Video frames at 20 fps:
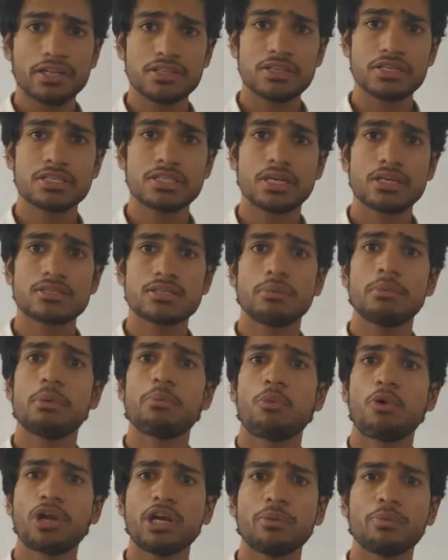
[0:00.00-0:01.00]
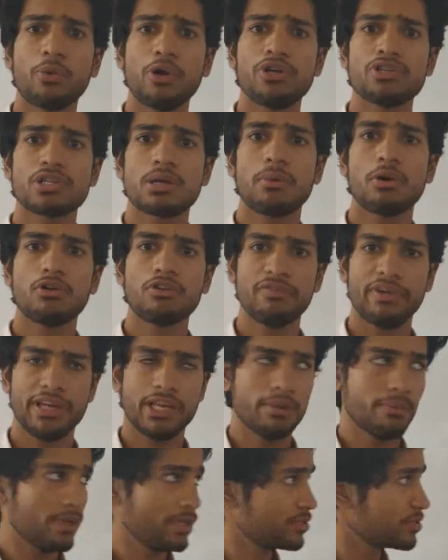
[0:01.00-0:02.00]
us discuss some important points about
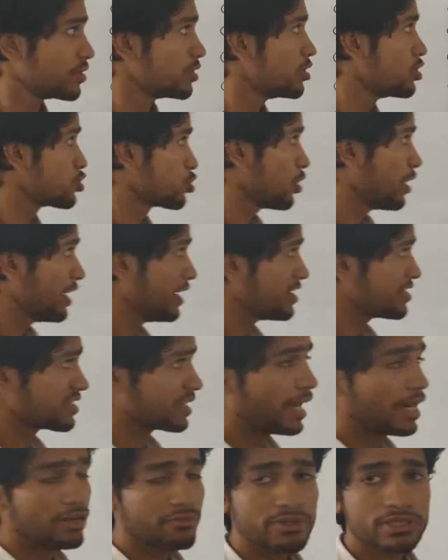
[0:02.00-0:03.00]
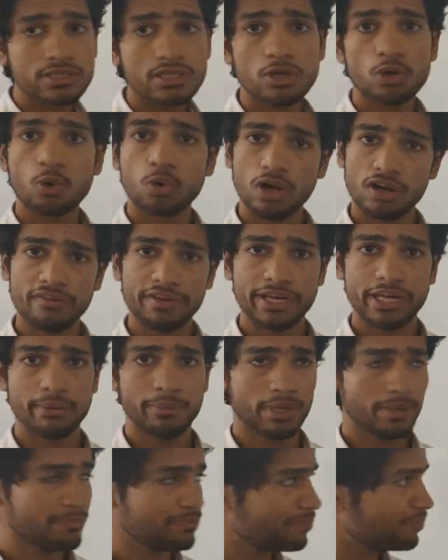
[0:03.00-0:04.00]
variables. So let us start with the local
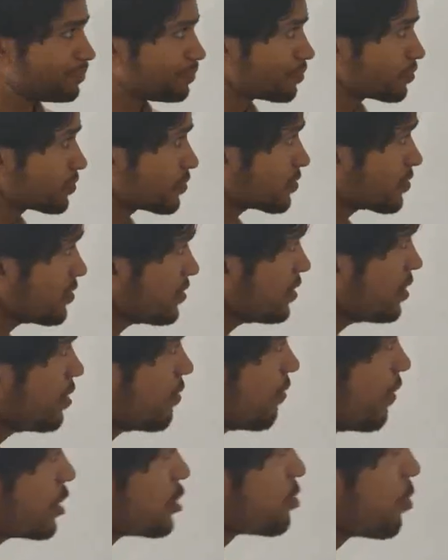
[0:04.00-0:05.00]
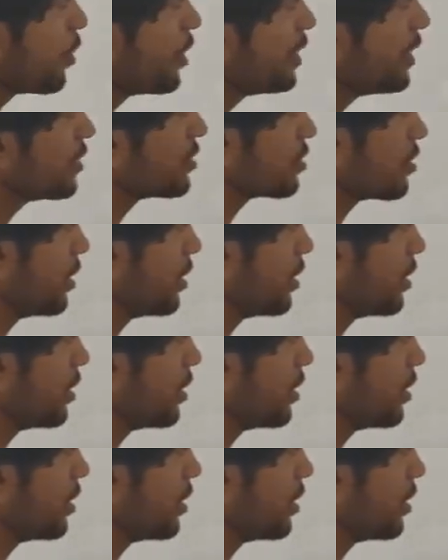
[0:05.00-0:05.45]
variable. First point is